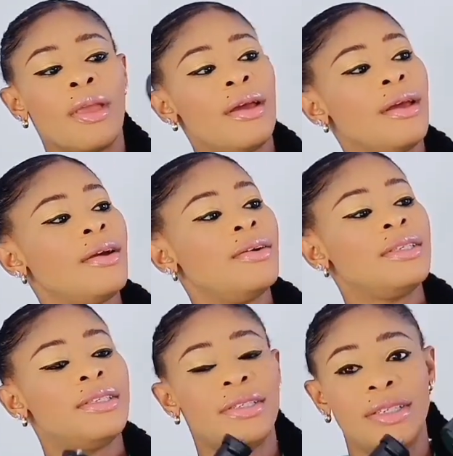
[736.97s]
Okay,
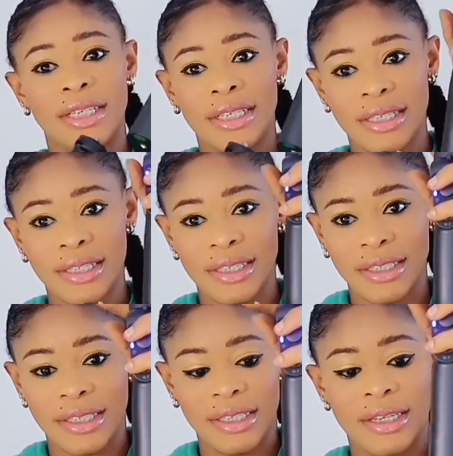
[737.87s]
undo things.
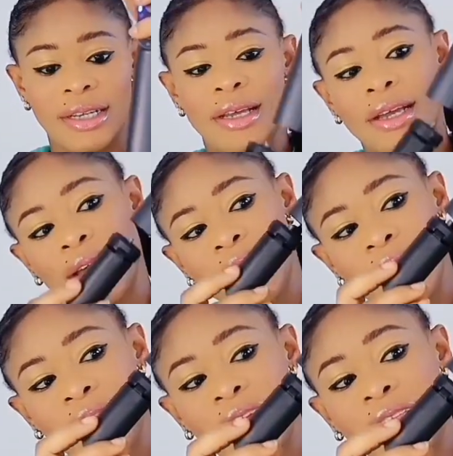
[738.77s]
I
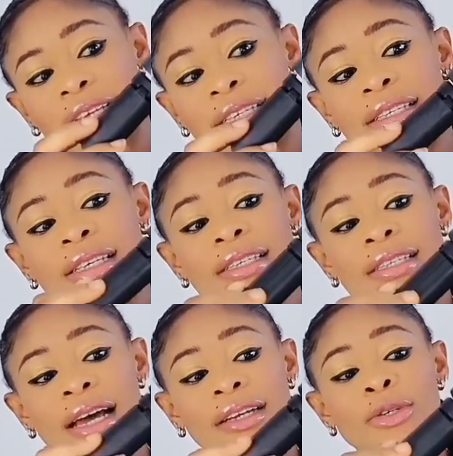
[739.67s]
think this is the
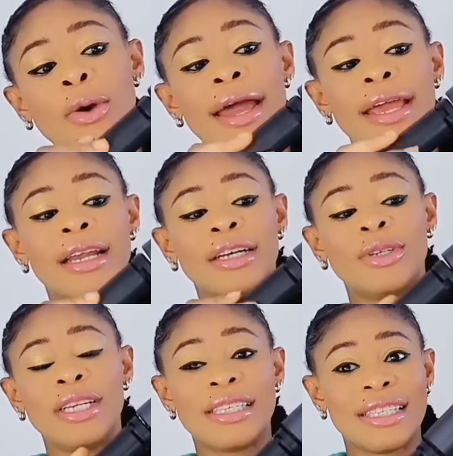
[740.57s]
stand. So I can
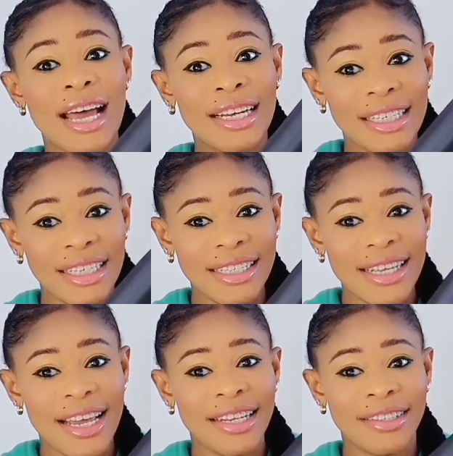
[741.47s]
actually stand
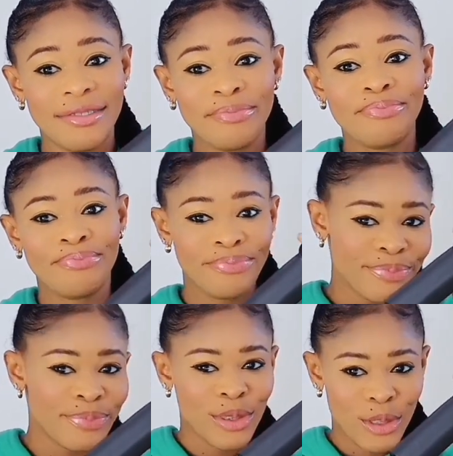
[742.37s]
it and
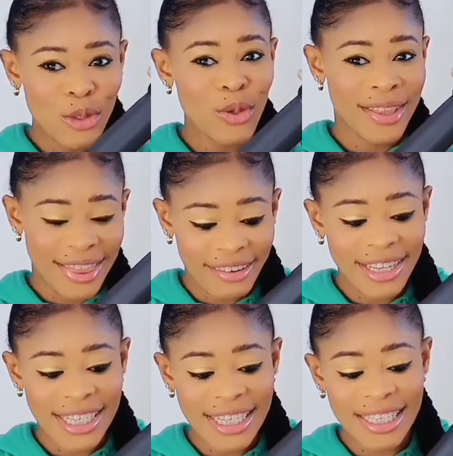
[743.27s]
do it
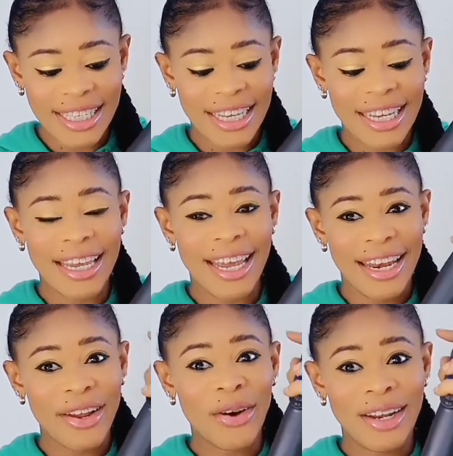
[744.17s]
360
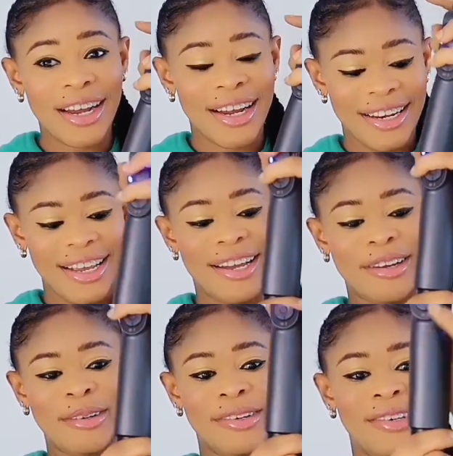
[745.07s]
and all that,
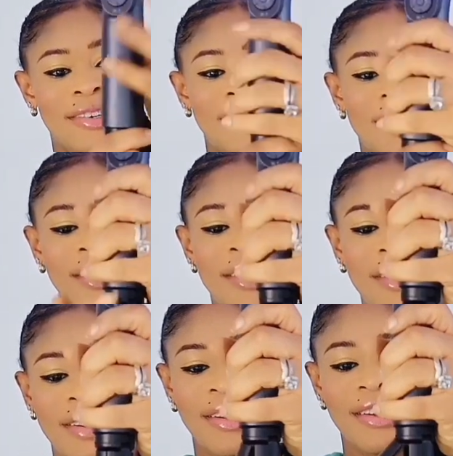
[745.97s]
yeah.
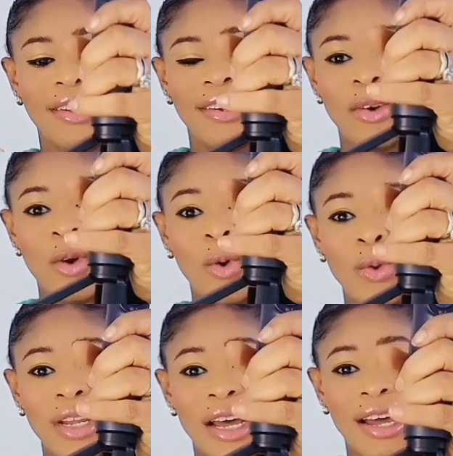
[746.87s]

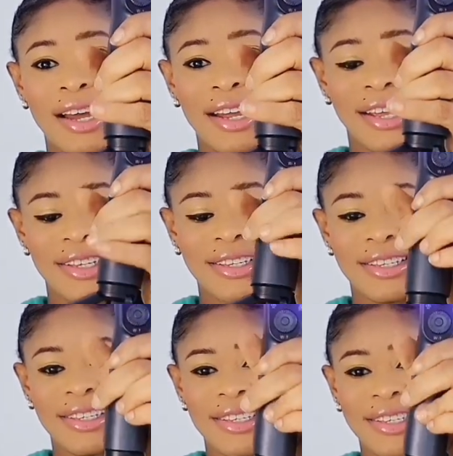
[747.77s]
Oh,
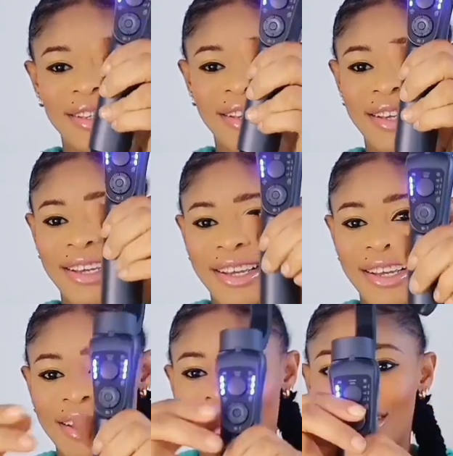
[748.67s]
nice.
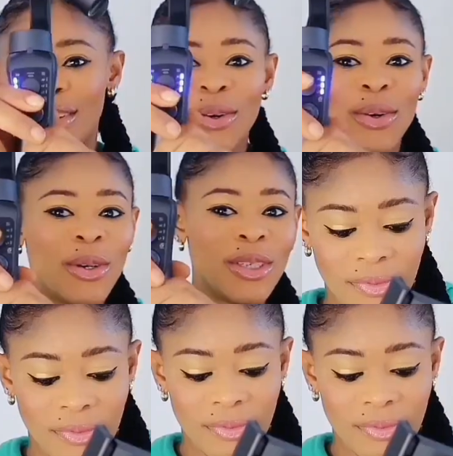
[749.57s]
Oh,